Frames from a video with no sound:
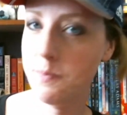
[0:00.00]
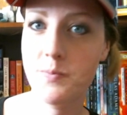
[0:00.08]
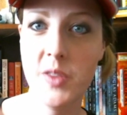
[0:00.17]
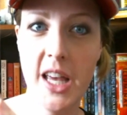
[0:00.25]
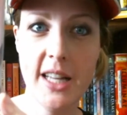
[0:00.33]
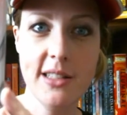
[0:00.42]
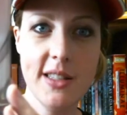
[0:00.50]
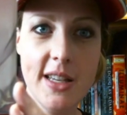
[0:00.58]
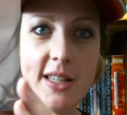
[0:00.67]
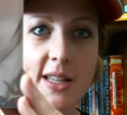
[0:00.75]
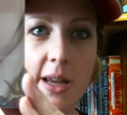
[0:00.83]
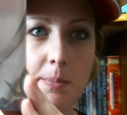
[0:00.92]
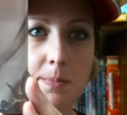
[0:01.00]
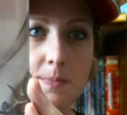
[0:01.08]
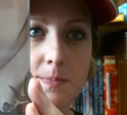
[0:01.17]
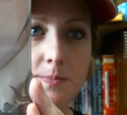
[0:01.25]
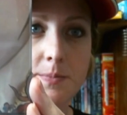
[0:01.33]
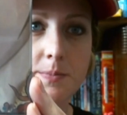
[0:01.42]
that's his name.
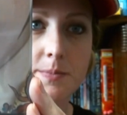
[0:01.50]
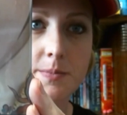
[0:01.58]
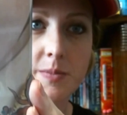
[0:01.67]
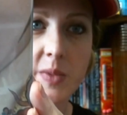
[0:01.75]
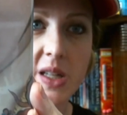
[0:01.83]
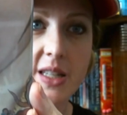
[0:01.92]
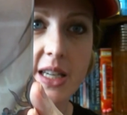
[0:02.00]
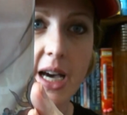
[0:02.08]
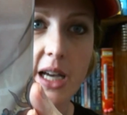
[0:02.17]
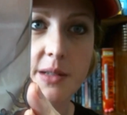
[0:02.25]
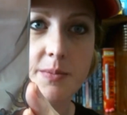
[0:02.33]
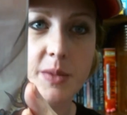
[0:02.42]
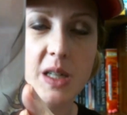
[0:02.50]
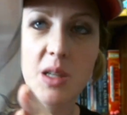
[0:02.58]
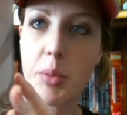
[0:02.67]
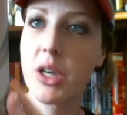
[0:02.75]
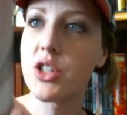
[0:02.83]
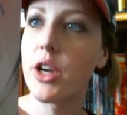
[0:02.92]
It's a guy. There's a
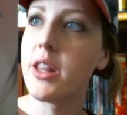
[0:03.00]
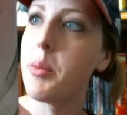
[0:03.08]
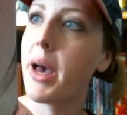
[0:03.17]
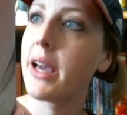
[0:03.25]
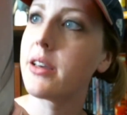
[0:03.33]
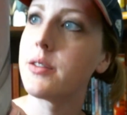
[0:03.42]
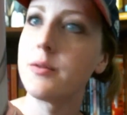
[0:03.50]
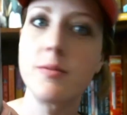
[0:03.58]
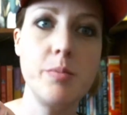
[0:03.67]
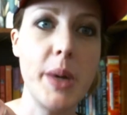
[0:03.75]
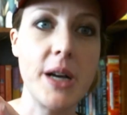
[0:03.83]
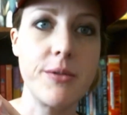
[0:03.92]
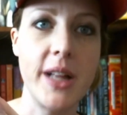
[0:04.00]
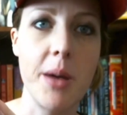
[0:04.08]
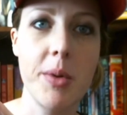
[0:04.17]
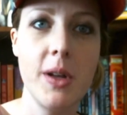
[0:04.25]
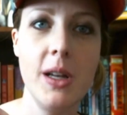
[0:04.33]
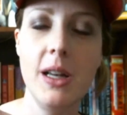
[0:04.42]
picture on the back flap.
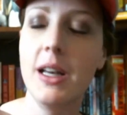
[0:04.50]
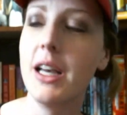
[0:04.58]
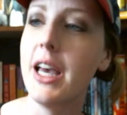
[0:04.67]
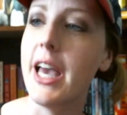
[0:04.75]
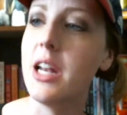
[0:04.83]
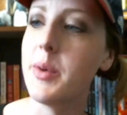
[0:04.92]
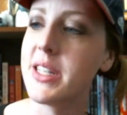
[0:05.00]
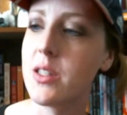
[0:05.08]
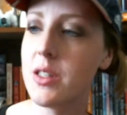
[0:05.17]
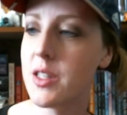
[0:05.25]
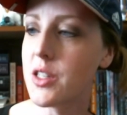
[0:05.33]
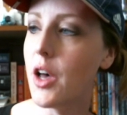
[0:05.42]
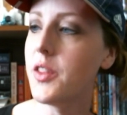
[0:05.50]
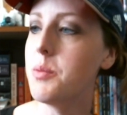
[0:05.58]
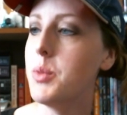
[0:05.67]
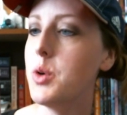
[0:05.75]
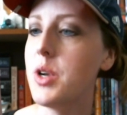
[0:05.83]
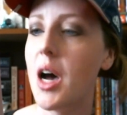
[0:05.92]
Anyway, so this is called The
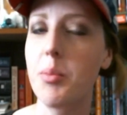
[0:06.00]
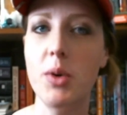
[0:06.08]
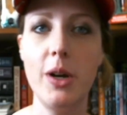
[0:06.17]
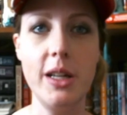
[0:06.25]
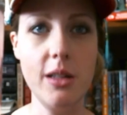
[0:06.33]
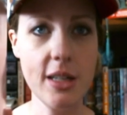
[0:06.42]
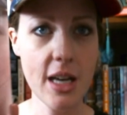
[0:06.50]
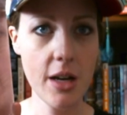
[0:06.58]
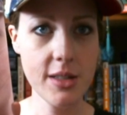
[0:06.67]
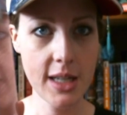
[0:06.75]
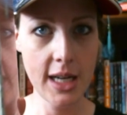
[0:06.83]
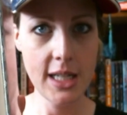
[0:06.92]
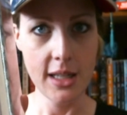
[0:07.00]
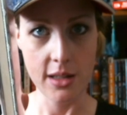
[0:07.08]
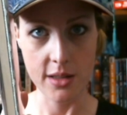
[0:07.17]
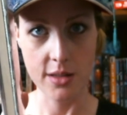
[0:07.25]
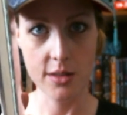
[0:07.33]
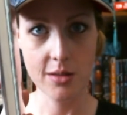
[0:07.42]
Moon Opera, and look at how tiny it
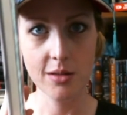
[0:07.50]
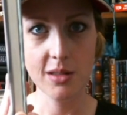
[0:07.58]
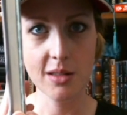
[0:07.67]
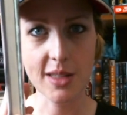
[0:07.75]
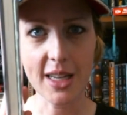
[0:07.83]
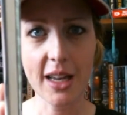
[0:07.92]
is. It's like